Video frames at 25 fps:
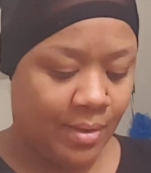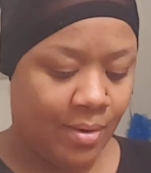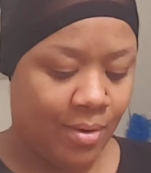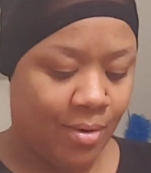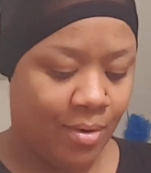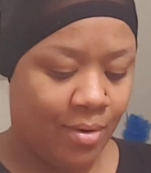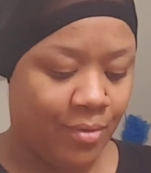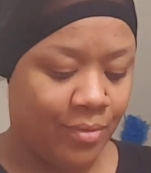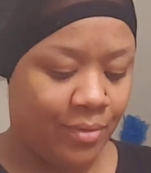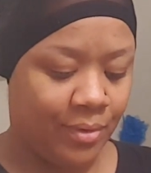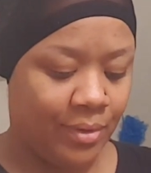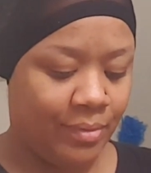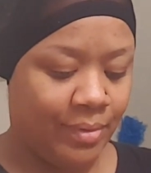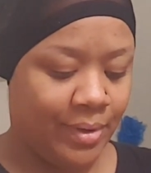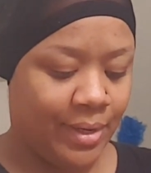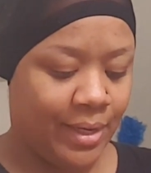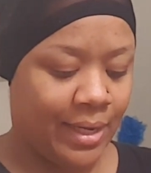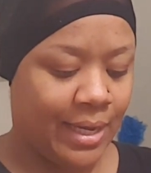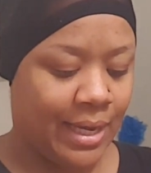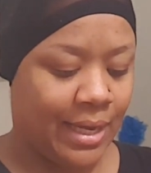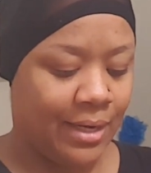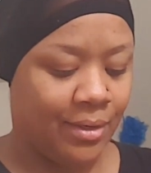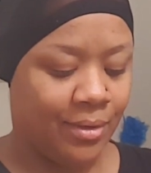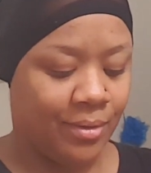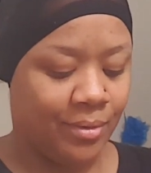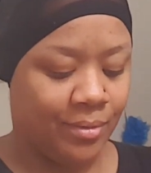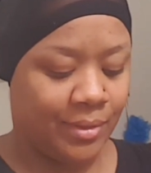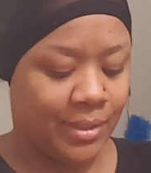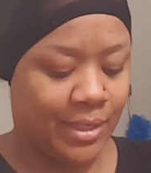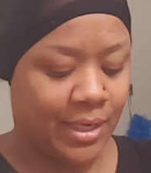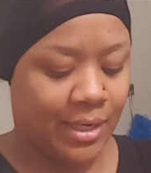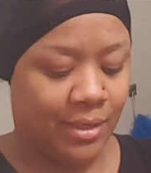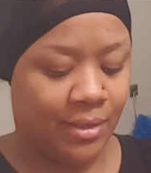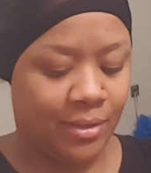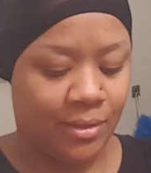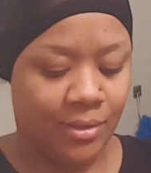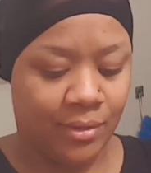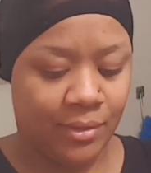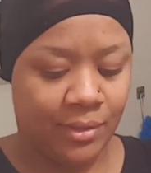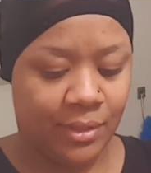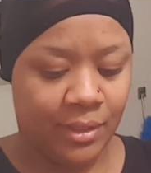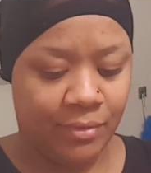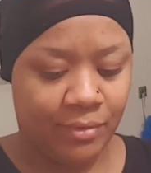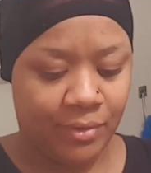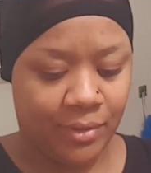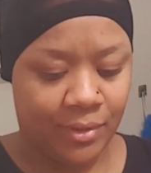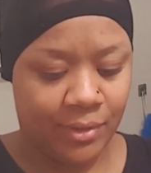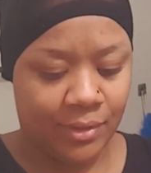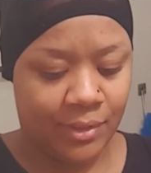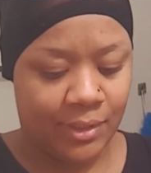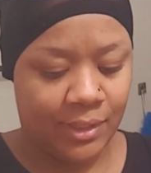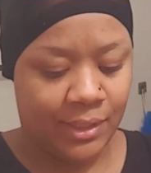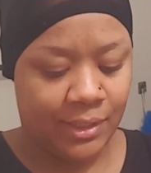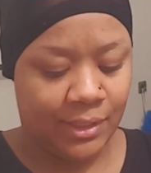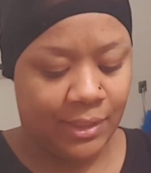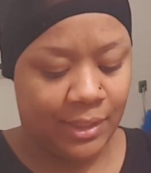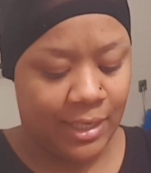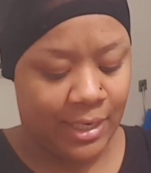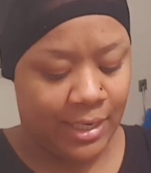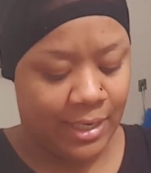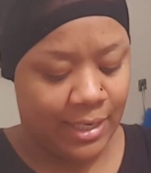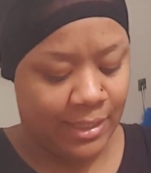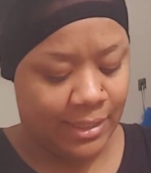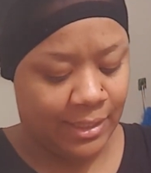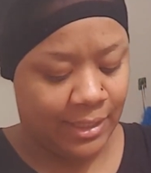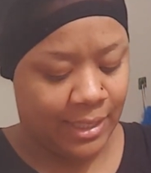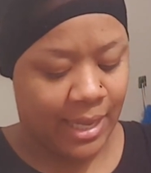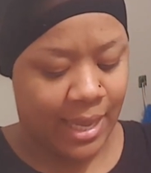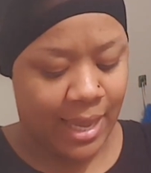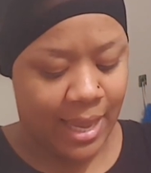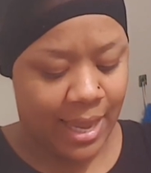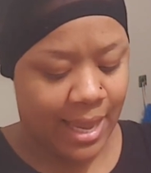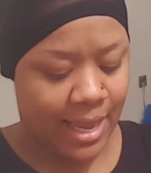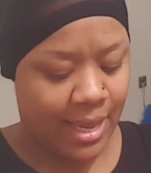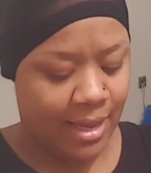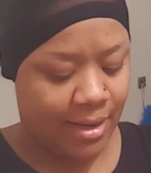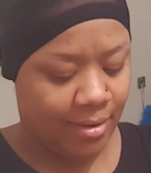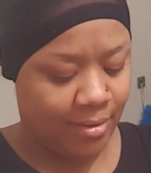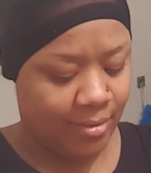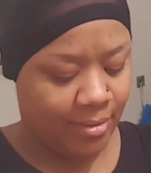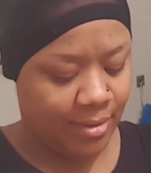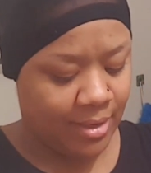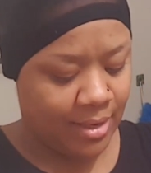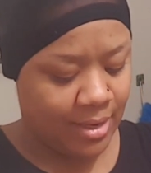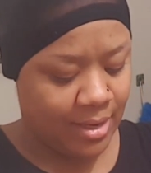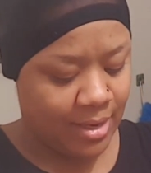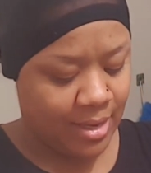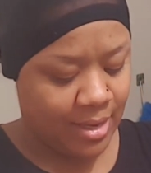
Hopefully we ain't got no technical difficulties getting this guy out.